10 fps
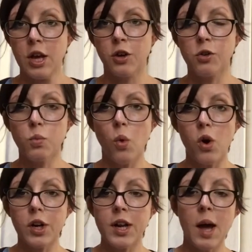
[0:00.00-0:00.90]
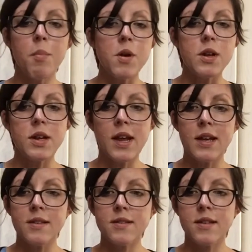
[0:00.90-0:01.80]
Because what can happen
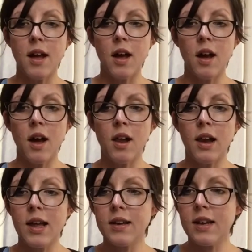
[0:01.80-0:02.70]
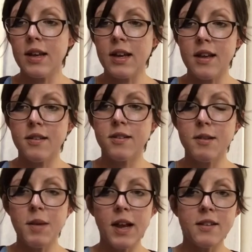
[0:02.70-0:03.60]
is a lady is
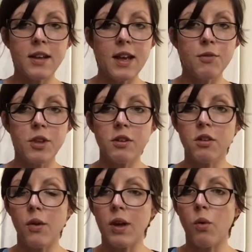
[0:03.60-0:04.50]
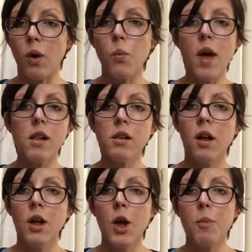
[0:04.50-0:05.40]
stimulating, everything is going quite well,
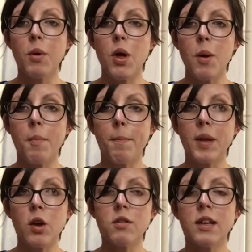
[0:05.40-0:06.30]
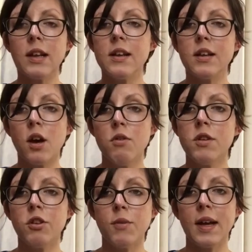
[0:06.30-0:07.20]
but because the clinic
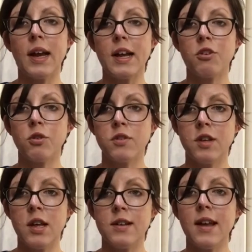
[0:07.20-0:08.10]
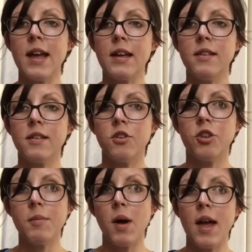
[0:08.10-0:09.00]
only do egg collection on certain days,
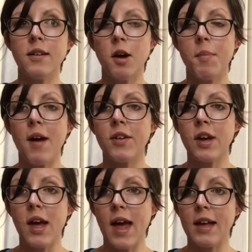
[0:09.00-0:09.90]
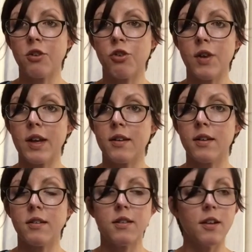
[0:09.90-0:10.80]
she might end up having her eggs triggered
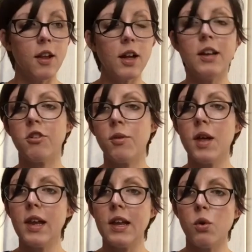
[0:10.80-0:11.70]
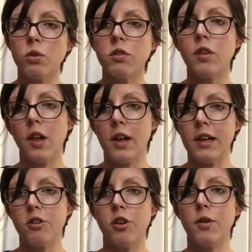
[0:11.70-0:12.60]
slightly too early or
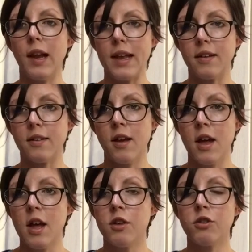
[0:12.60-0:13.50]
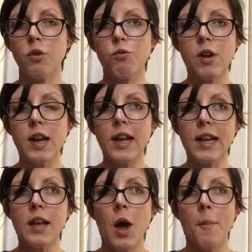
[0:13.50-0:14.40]
slightly too late. So
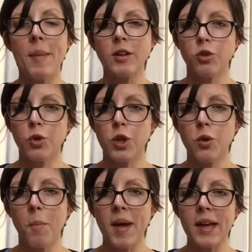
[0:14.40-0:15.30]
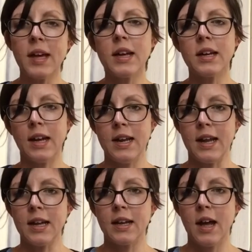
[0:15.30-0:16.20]
really make sure that you're picking a
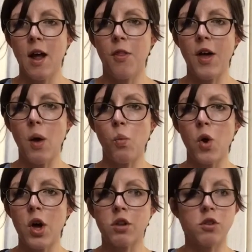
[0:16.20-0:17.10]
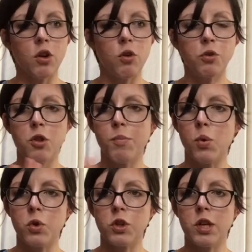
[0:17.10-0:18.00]
clinic that works across the
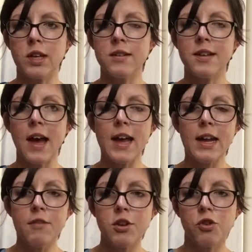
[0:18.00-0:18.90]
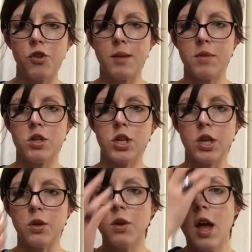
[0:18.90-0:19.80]
board, that can tailor its treatment to
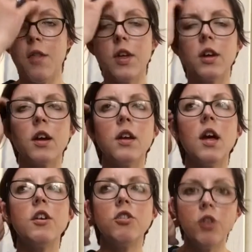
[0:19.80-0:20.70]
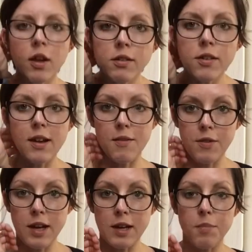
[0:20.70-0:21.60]
you, that can adjust if
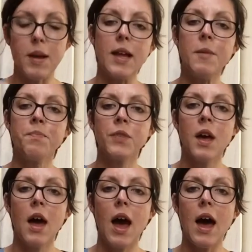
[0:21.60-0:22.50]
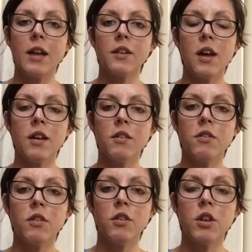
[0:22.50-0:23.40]
need be, and
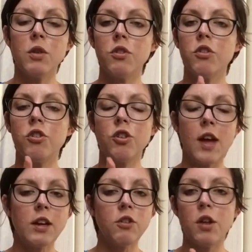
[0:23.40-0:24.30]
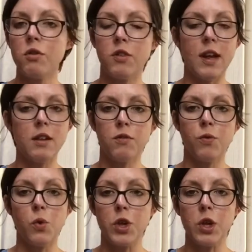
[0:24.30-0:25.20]
can, just change those dates
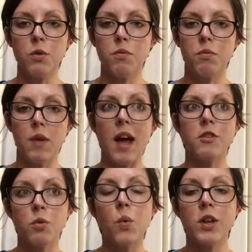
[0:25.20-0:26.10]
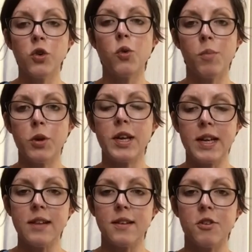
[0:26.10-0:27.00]
for you as and when your body
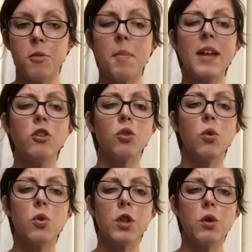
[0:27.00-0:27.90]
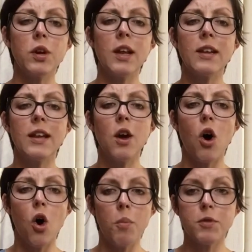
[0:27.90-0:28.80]
needs it, to make sure that you're getting the
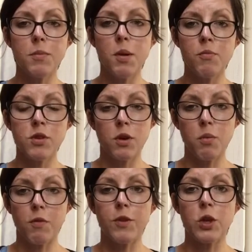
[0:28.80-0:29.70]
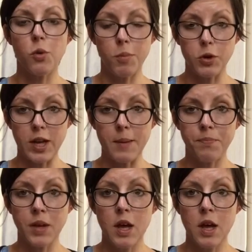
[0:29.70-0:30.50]
optimum result for your body.